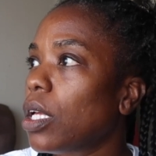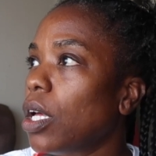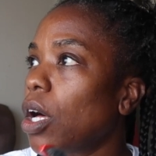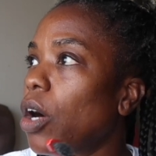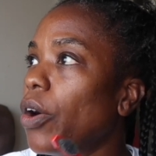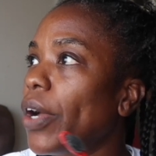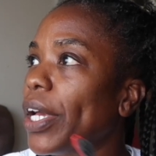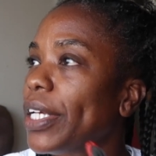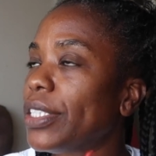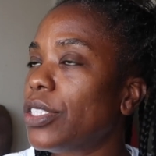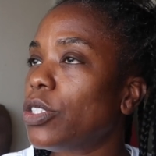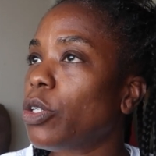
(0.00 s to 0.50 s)

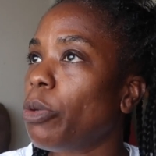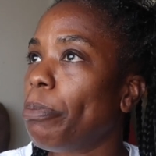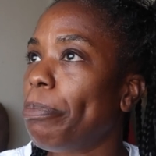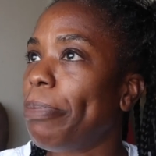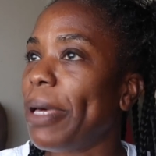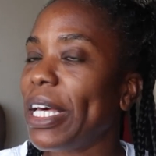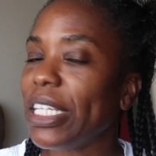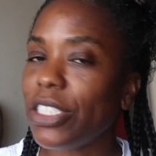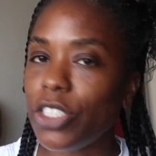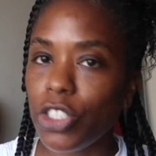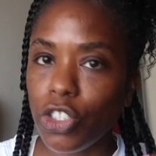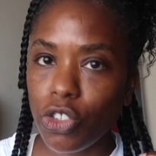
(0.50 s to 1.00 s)
okay, so
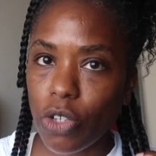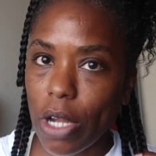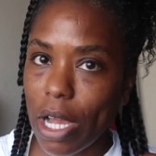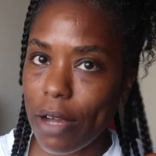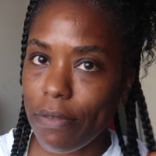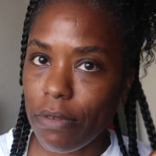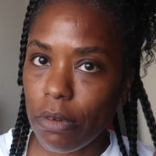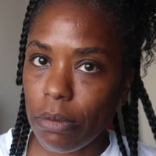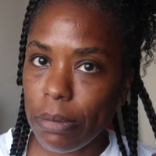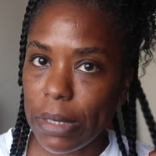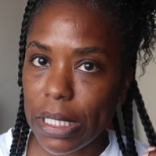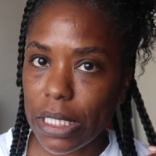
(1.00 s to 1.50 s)
best
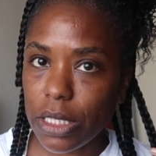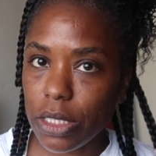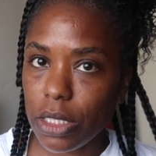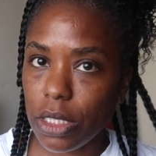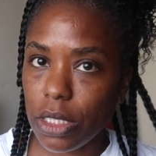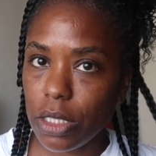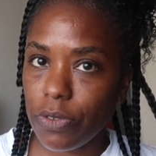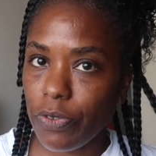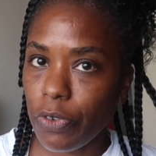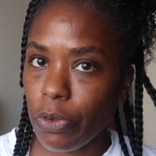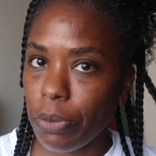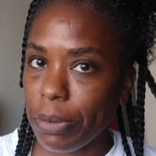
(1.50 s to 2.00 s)
travel
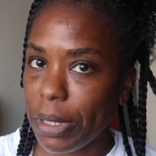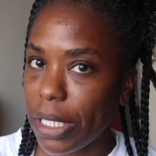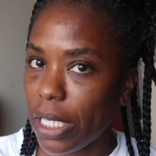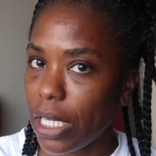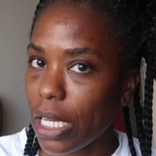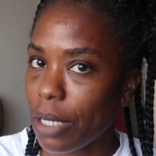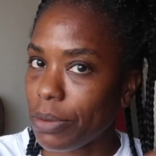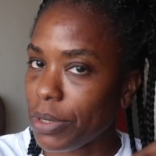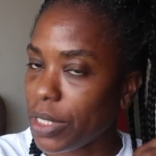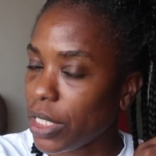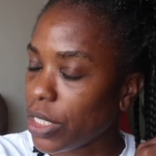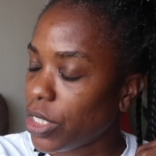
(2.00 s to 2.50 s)
months for me,
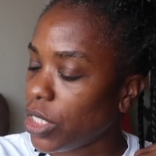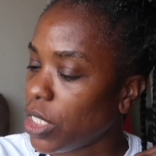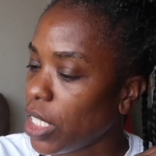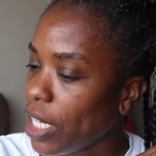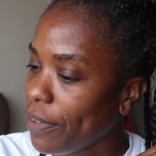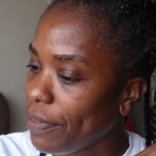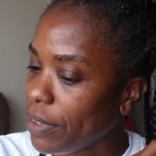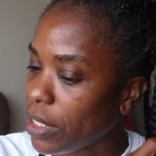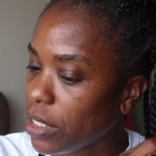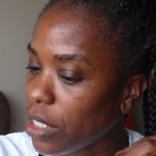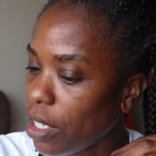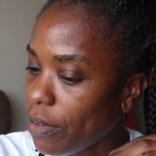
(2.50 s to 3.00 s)
I was actually
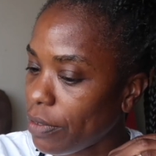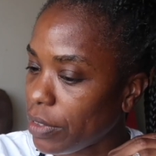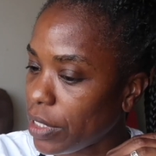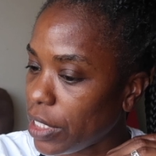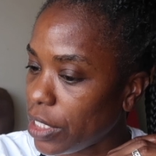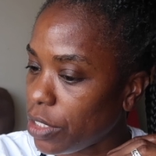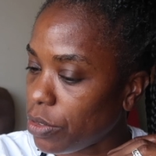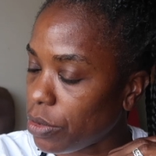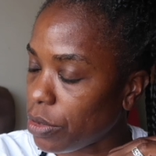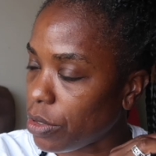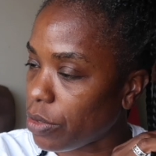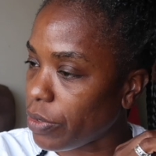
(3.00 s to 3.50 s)
having this
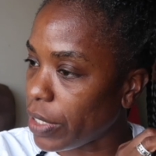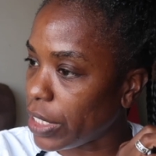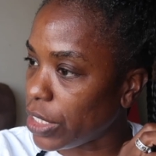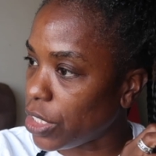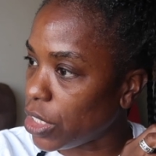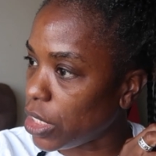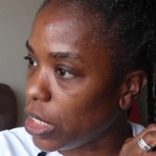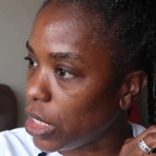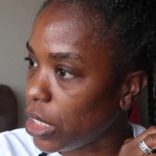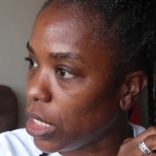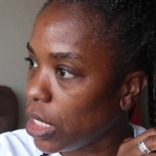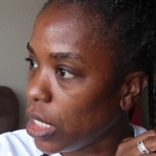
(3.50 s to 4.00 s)
conversation with
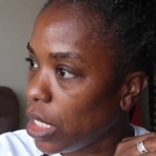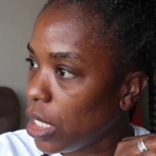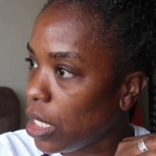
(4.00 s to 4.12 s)
Reggie,